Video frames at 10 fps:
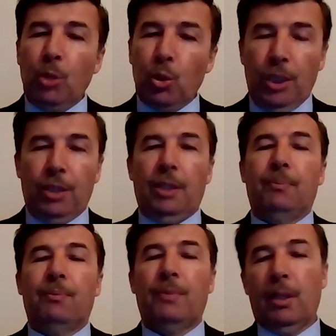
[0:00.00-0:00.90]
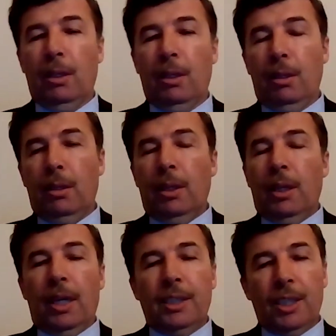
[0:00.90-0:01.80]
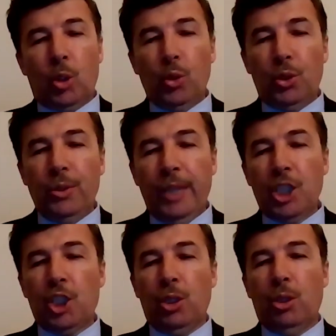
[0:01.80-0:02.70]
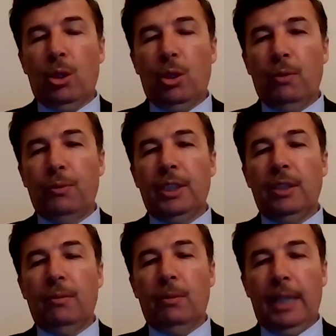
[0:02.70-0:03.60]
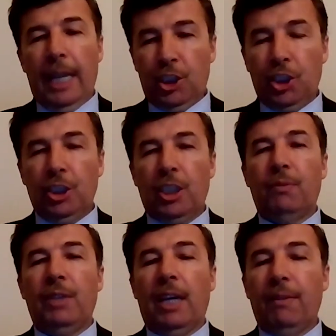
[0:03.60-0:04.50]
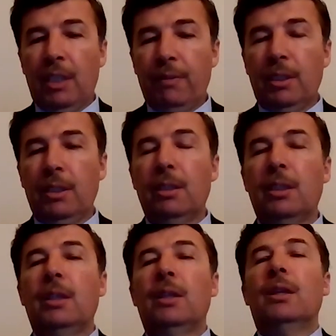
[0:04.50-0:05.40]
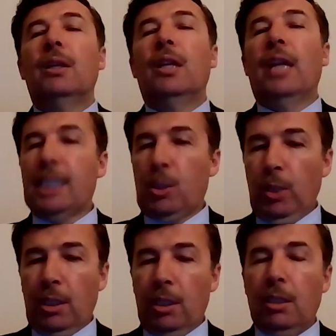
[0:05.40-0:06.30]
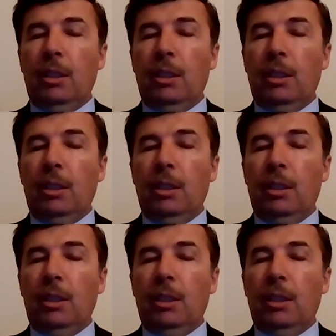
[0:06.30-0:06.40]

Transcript: immunity, as a continuation of the lecture that we have given last week,